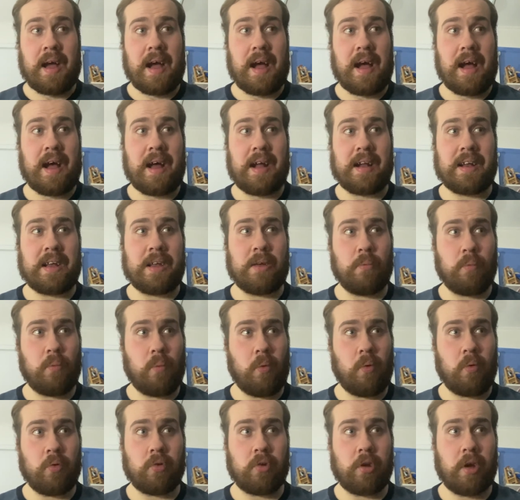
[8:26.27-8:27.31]
And he
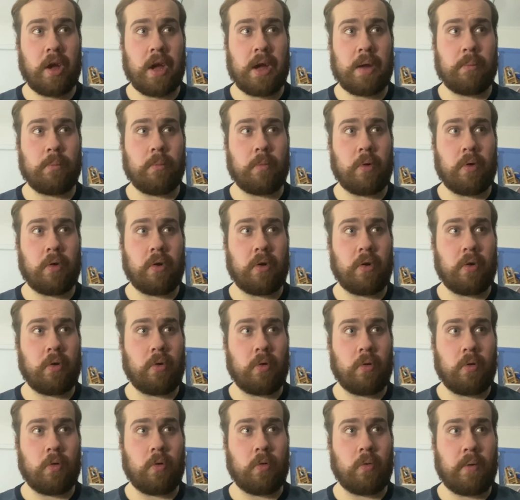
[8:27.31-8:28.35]
walked home
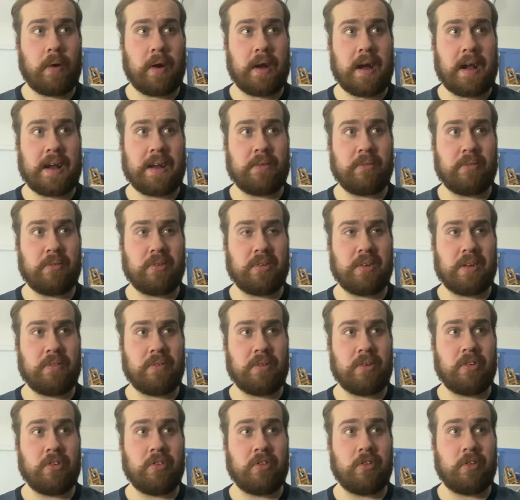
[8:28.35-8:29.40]
alright, and he was
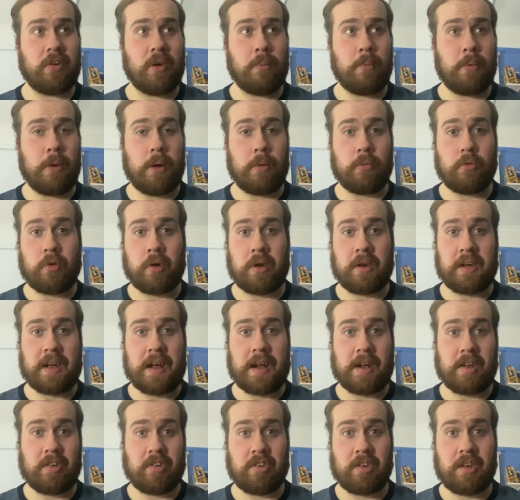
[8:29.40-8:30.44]
even jumping up trying to get
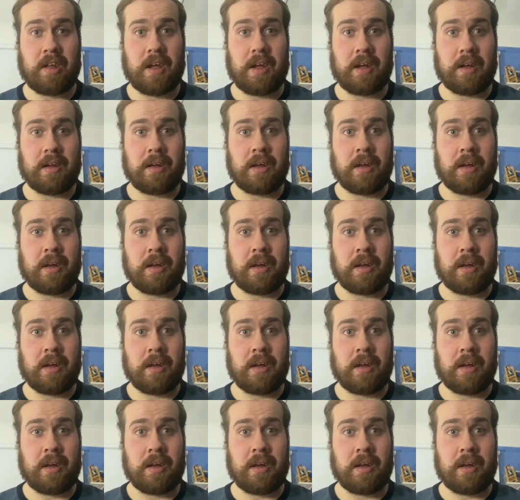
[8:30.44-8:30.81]
the stick